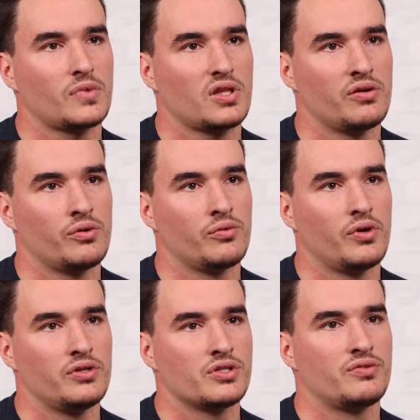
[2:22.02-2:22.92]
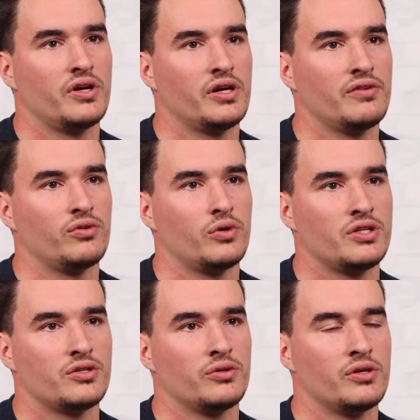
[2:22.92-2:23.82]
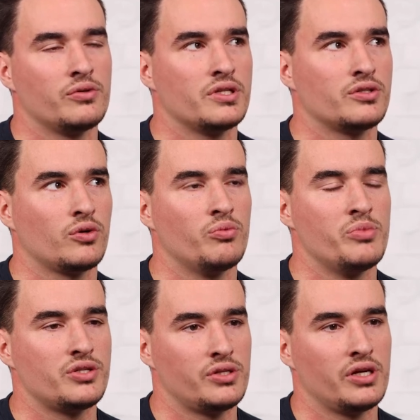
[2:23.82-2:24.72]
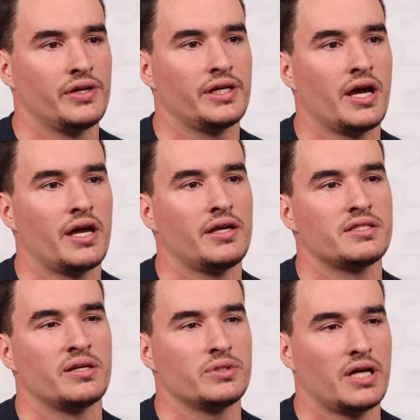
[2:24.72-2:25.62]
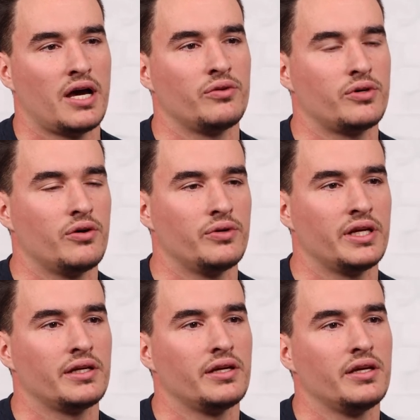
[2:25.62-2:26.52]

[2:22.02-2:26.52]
They were just very influential, and there was this old missionary guy. His name was Otto Koenig.